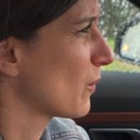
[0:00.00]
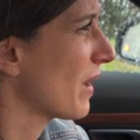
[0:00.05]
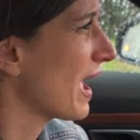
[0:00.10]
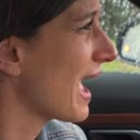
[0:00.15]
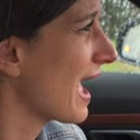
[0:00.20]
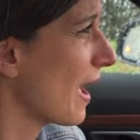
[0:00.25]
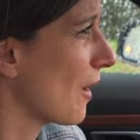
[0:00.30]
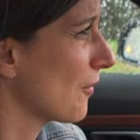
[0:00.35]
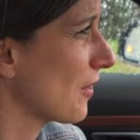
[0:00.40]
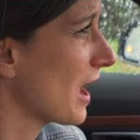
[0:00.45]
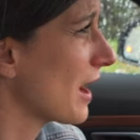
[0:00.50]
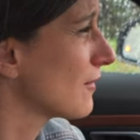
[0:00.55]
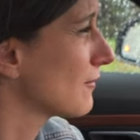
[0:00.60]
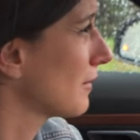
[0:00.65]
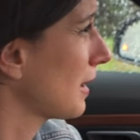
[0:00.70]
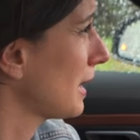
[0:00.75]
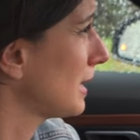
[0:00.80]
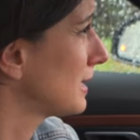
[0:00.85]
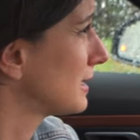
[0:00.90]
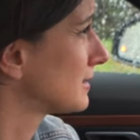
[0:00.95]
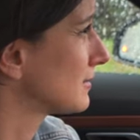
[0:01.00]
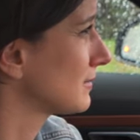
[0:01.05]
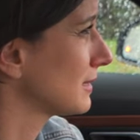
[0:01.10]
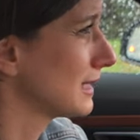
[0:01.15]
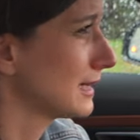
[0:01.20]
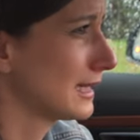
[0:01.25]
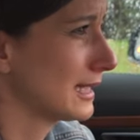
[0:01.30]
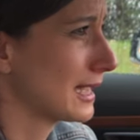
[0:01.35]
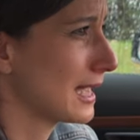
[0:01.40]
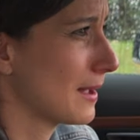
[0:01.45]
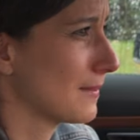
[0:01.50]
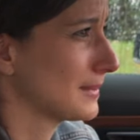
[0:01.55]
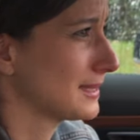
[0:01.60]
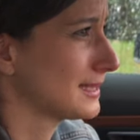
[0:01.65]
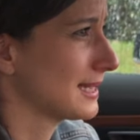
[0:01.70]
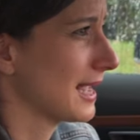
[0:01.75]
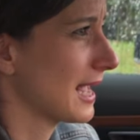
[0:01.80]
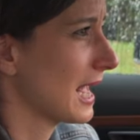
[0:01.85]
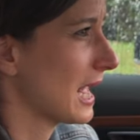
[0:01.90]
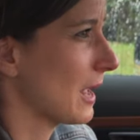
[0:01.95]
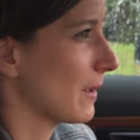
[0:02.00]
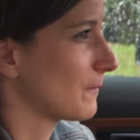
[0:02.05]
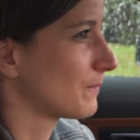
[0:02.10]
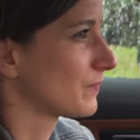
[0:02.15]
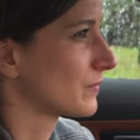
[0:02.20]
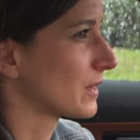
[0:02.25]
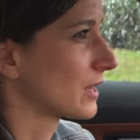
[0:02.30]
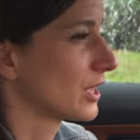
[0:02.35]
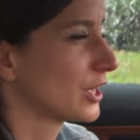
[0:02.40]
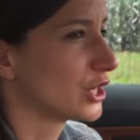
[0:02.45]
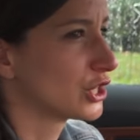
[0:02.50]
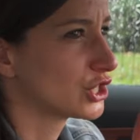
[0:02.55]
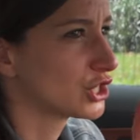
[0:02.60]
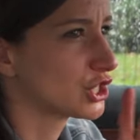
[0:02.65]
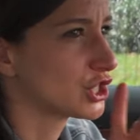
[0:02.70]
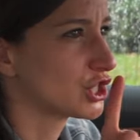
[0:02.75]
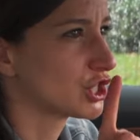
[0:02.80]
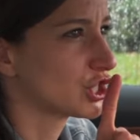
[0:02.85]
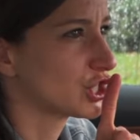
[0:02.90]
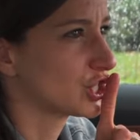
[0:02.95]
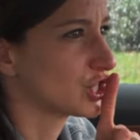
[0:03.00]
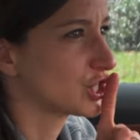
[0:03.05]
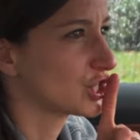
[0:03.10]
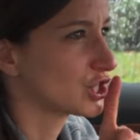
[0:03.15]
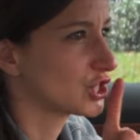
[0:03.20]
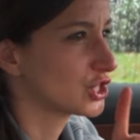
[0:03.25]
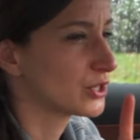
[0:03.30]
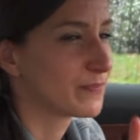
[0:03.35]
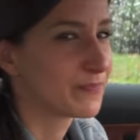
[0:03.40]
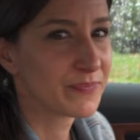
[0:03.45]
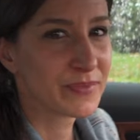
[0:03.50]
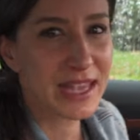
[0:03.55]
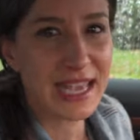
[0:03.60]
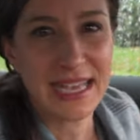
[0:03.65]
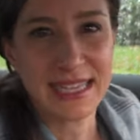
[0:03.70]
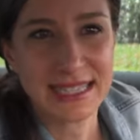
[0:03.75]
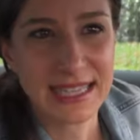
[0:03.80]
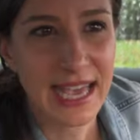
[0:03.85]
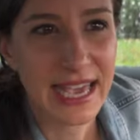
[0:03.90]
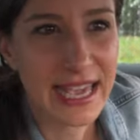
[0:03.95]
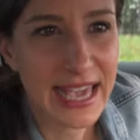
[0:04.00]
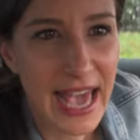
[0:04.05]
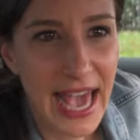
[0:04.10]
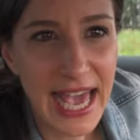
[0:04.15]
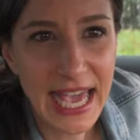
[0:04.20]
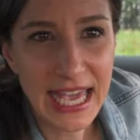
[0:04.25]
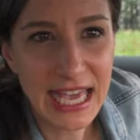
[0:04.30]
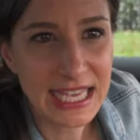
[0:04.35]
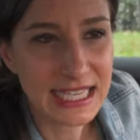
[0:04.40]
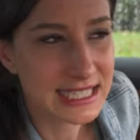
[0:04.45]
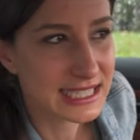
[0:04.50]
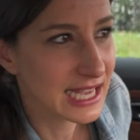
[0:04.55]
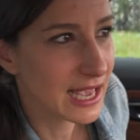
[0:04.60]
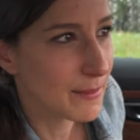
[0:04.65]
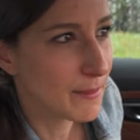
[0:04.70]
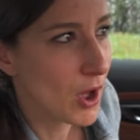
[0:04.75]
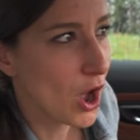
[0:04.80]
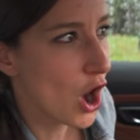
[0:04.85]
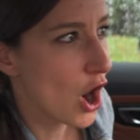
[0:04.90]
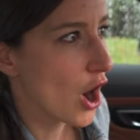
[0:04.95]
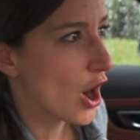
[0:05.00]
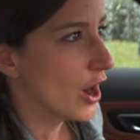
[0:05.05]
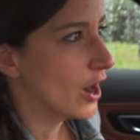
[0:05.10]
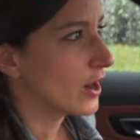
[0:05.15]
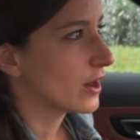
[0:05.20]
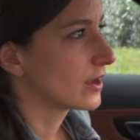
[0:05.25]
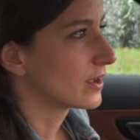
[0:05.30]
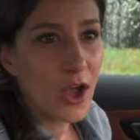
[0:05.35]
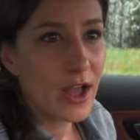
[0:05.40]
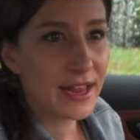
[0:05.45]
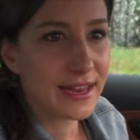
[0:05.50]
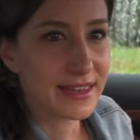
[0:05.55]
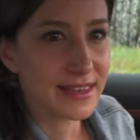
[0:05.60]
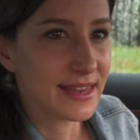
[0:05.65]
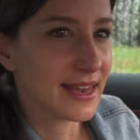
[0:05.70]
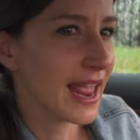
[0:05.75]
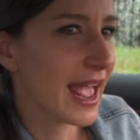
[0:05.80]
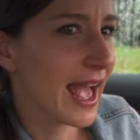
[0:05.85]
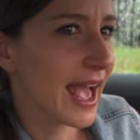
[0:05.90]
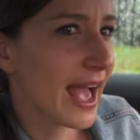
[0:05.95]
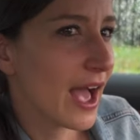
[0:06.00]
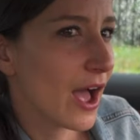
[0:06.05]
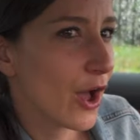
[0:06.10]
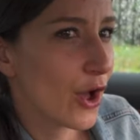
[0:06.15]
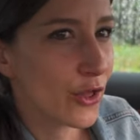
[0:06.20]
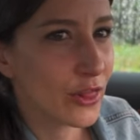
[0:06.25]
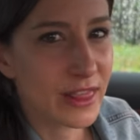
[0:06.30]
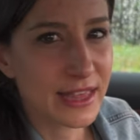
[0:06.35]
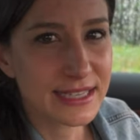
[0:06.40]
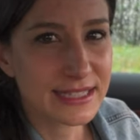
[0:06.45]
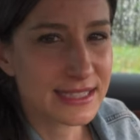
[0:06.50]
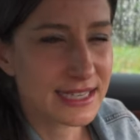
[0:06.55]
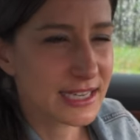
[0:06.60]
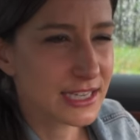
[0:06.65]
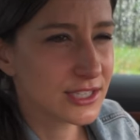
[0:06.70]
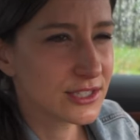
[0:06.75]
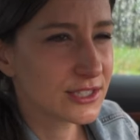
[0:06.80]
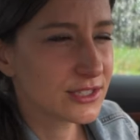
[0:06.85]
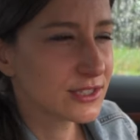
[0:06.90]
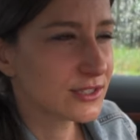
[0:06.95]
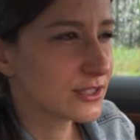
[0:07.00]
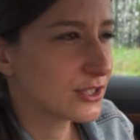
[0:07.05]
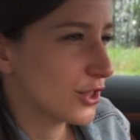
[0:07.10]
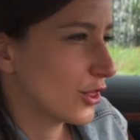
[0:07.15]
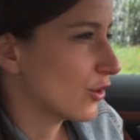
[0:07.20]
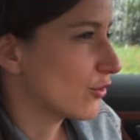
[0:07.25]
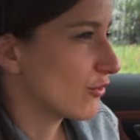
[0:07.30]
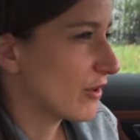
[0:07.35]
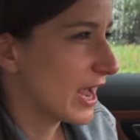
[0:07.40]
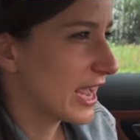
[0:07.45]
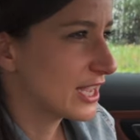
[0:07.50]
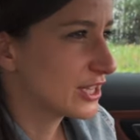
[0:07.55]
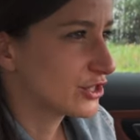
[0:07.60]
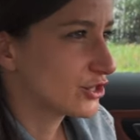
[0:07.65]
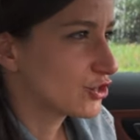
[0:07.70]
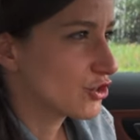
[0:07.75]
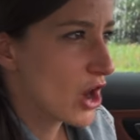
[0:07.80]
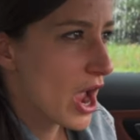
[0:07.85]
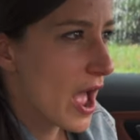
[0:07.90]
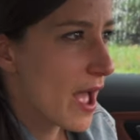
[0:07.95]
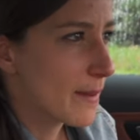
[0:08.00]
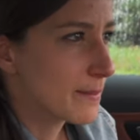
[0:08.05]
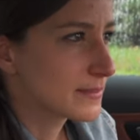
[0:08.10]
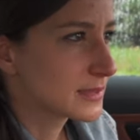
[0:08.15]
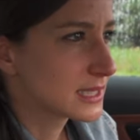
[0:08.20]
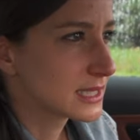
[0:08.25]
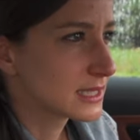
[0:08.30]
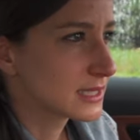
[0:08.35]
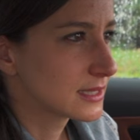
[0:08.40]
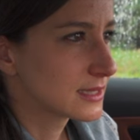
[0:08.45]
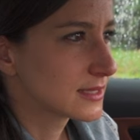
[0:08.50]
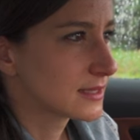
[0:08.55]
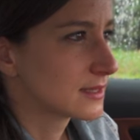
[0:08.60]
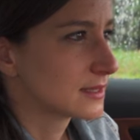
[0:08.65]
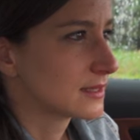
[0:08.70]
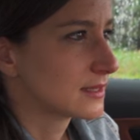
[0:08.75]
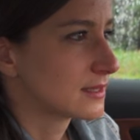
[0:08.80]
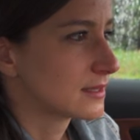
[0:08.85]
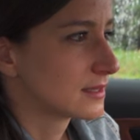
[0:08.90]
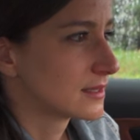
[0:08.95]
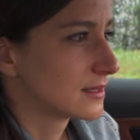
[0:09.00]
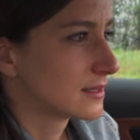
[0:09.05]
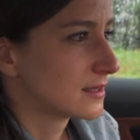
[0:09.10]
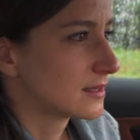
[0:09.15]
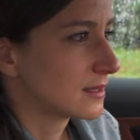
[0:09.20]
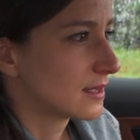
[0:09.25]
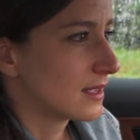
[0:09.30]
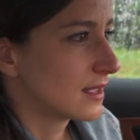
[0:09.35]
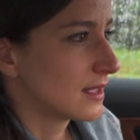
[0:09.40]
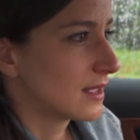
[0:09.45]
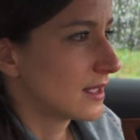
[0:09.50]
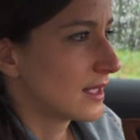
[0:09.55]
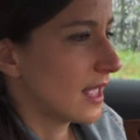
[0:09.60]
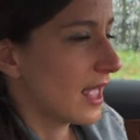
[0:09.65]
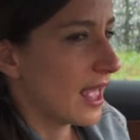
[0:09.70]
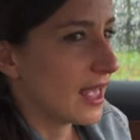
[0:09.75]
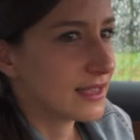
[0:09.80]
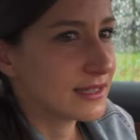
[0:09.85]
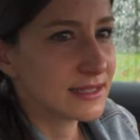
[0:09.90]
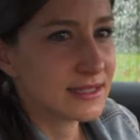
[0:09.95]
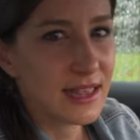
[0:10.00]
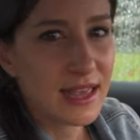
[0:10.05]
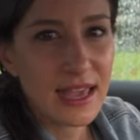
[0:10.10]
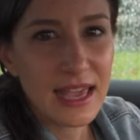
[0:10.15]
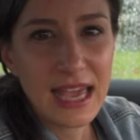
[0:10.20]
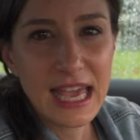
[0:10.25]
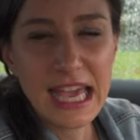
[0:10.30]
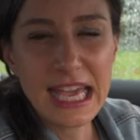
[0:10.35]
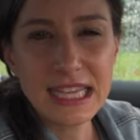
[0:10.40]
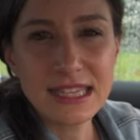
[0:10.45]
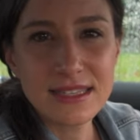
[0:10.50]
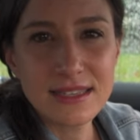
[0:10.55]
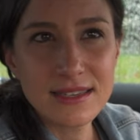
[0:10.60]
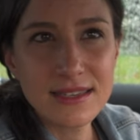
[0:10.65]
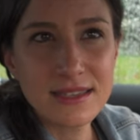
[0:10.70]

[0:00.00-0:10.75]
Wow, that rain is really coming down. Shh, it's like ASMR. Now listen to the raindrops as they hit